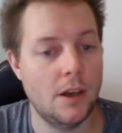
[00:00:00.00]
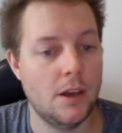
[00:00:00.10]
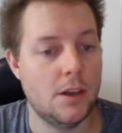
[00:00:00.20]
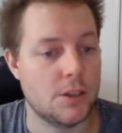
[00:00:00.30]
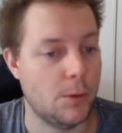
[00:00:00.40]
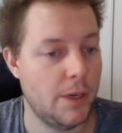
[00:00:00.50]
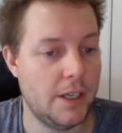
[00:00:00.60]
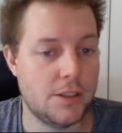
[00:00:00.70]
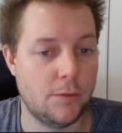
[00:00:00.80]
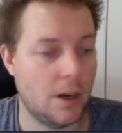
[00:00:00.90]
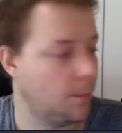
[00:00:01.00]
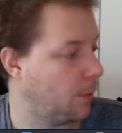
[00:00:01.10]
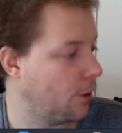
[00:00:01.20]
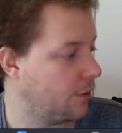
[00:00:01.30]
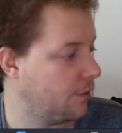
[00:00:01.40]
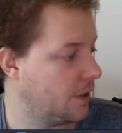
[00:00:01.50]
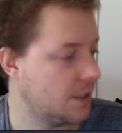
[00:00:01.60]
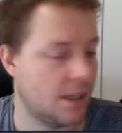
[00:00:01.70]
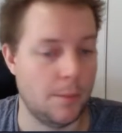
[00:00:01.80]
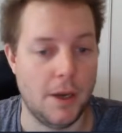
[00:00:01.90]
So we need to run both of these
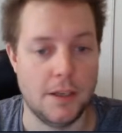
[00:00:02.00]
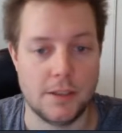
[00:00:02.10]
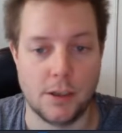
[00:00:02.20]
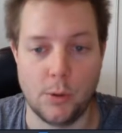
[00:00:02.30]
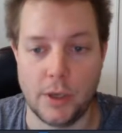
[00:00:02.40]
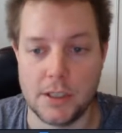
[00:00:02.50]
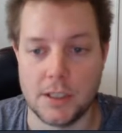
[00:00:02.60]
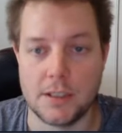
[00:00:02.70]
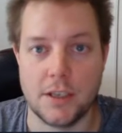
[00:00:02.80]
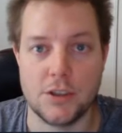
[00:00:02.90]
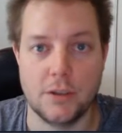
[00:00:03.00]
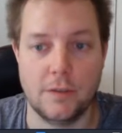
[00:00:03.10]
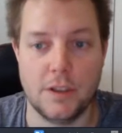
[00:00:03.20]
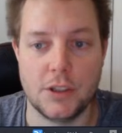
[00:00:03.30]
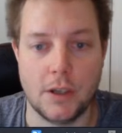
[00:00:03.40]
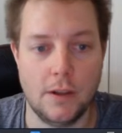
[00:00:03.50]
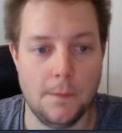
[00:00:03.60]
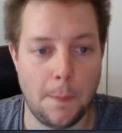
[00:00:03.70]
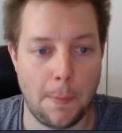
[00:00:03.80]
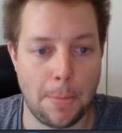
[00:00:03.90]
commands in quick succession of each other.
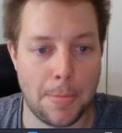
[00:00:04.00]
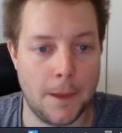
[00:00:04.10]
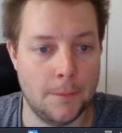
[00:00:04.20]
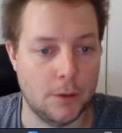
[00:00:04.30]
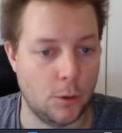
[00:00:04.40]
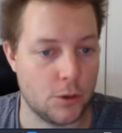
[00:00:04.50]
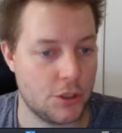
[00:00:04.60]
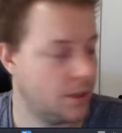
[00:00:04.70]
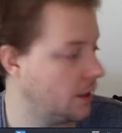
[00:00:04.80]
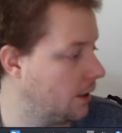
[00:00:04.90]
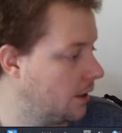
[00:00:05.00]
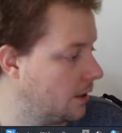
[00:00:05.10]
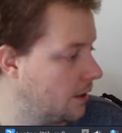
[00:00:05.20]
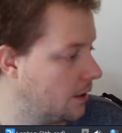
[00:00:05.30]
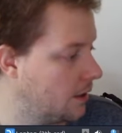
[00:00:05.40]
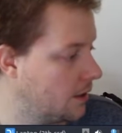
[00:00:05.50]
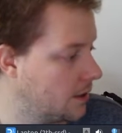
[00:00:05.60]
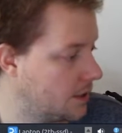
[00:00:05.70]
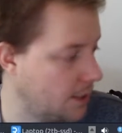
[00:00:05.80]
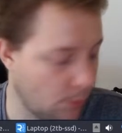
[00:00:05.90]
Launch the
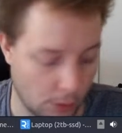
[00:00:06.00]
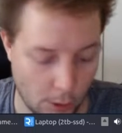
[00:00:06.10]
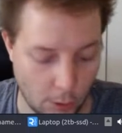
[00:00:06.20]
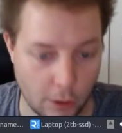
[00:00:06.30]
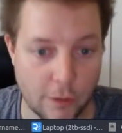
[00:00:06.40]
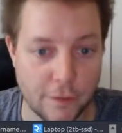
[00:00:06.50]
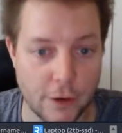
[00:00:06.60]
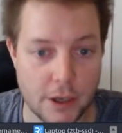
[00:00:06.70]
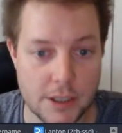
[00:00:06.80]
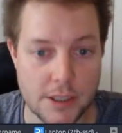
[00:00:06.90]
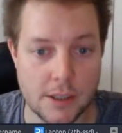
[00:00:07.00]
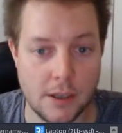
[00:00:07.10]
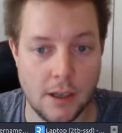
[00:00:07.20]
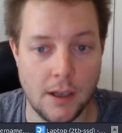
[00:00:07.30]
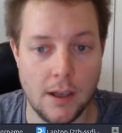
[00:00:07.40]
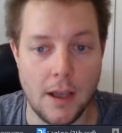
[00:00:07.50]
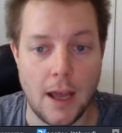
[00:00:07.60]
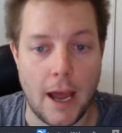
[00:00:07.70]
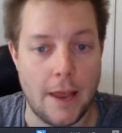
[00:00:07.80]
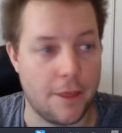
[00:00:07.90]
cell log first,
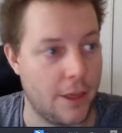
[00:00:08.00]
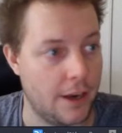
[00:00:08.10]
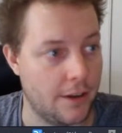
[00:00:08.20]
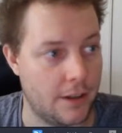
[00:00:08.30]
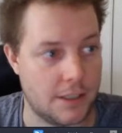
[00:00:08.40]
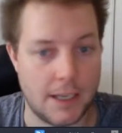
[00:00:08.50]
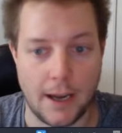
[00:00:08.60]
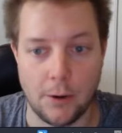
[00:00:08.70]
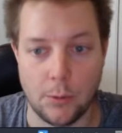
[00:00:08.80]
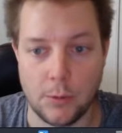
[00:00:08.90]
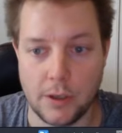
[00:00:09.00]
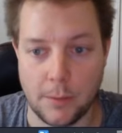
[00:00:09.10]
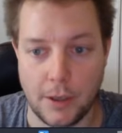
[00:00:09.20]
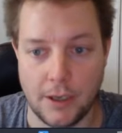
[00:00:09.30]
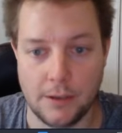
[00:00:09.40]
and then the tail command.